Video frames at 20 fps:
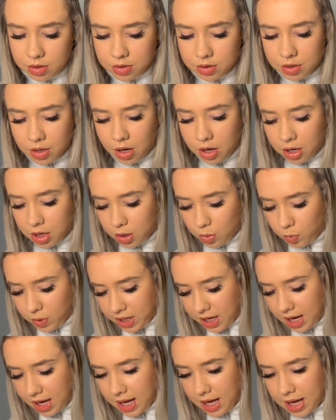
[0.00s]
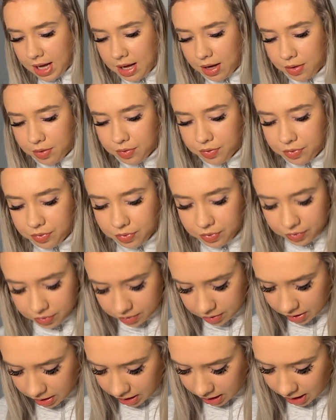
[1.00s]
So we have,
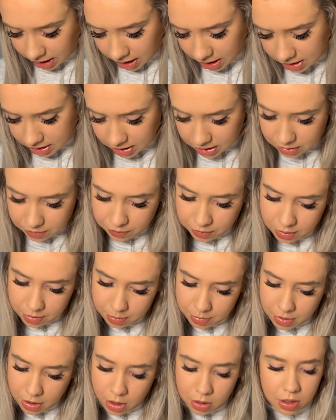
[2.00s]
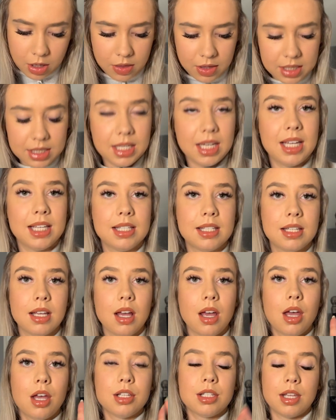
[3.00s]
okay, is this from, oh no, this is,
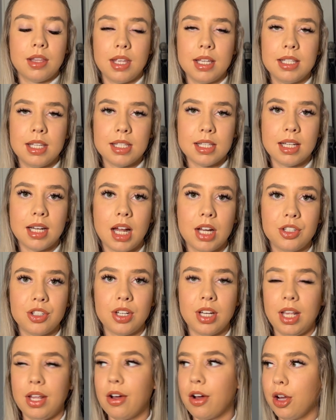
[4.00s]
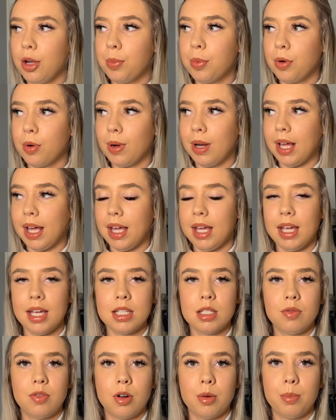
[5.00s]
so this isn't actually Opoly.
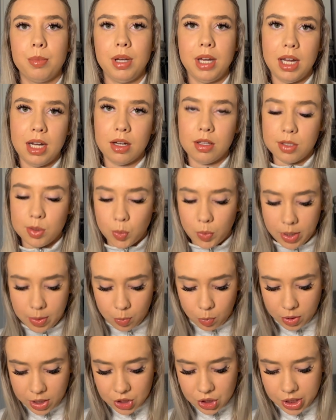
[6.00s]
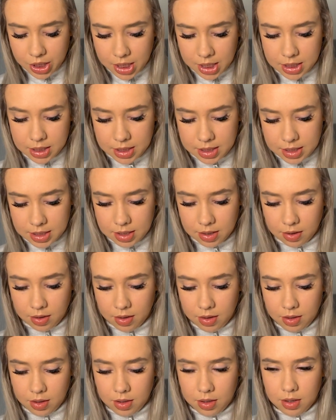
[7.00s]
It's from Nina Swim, which is
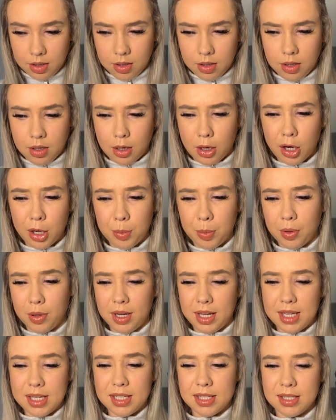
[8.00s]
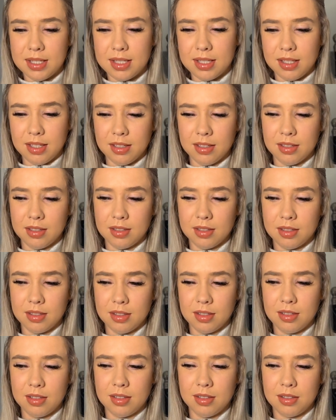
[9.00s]
Opoly's
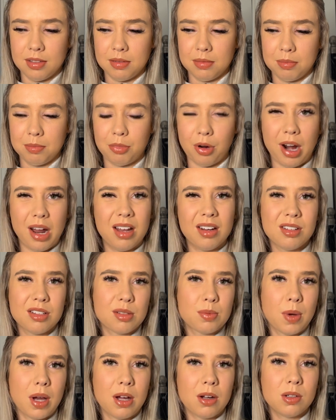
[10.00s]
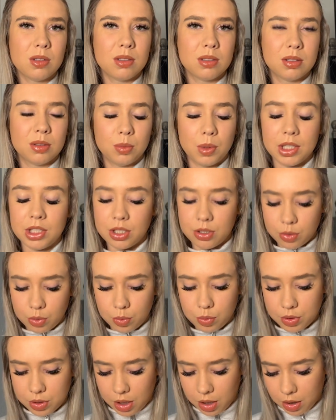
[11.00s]
brand as well, which is
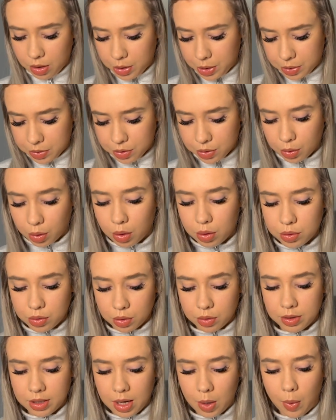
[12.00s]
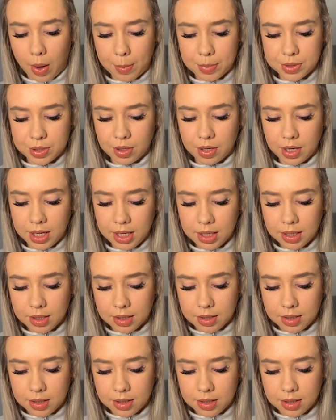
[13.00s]
also stocked on their website.